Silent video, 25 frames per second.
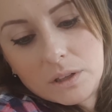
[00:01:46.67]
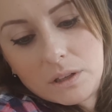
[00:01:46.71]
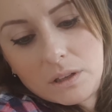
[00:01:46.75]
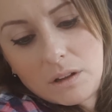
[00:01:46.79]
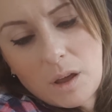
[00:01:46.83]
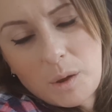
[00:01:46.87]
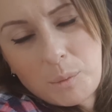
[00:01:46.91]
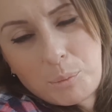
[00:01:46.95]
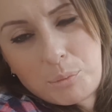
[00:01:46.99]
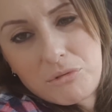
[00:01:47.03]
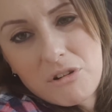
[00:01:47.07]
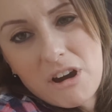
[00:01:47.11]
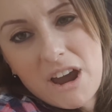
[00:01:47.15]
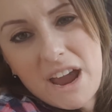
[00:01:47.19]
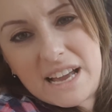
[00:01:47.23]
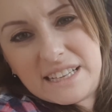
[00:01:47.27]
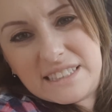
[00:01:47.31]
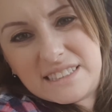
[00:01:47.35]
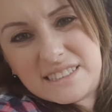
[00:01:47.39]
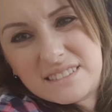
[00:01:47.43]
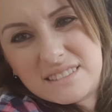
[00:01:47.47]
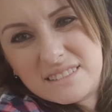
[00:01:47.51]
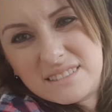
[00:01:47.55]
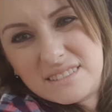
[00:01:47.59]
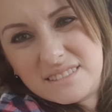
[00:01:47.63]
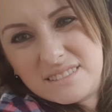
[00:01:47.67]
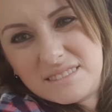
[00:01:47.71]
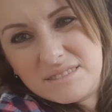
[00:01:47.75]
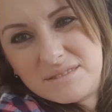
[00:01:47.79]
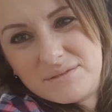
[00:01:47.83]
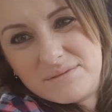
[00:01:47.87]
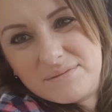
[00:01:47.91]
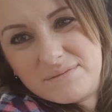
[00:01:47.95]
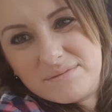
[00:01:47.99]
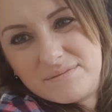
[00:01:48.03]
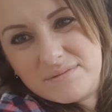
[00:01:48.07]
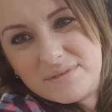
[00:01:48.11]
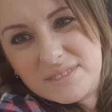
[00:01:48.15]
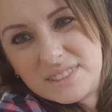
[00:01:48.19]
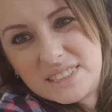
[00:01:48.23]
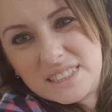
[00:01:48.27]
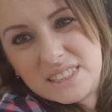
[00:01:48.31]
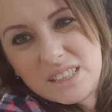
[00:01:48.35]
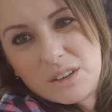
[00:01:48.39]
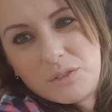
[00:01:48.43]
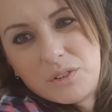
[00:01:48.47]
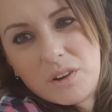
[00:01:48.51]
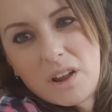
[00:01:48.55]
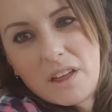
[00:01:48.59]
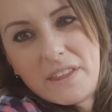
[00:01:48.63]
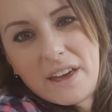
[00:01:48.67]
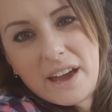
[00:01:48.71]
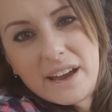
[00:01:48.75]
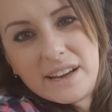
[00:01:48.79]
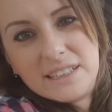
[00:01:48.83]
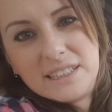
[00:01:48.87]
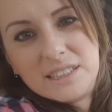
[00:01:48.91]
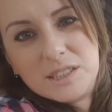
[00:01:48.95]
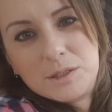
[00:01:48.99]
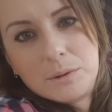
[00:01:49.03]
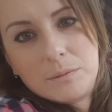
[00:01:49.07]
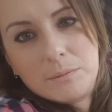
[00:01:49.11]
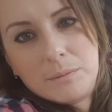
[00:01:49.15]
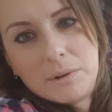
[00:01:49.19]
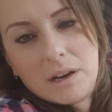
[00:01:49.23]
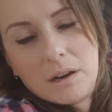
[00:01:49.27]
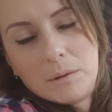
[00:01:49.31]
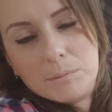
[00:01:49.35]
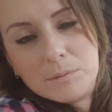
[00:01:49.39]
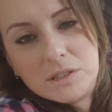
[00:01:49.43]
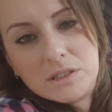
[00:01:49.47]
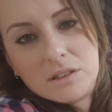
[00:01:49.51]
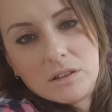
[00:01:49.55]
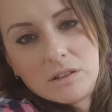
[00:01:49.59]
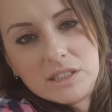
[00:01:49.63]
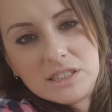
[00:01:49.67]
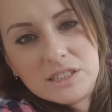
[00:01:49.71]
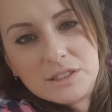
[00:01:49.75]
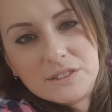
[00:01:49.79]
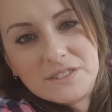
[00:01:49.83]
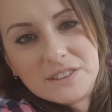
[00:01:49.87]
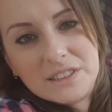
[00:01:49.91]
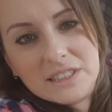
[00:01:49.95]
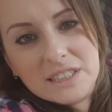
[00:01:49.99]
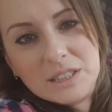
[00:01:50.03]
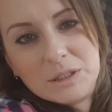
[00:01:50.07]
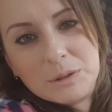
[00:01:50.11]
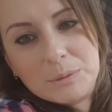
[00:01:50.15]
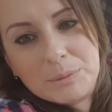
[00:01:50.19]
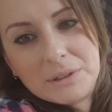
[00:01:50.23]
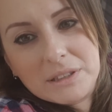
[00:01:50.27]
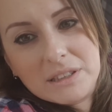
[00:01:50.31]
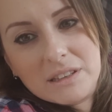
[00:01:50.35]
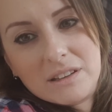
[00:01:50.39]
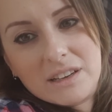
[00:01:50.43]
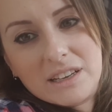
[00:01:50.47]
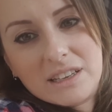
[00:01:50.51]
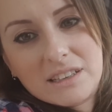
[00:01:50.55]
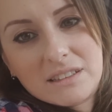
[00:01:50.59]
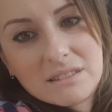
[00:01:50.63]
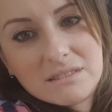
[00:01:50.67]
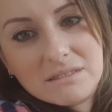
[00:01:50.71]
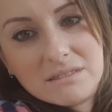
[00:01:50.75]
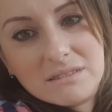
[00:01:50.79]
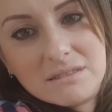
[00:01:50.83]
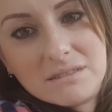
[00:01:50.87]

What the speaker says: like bread and stuff like that. And I'm starting to feel a little bit like,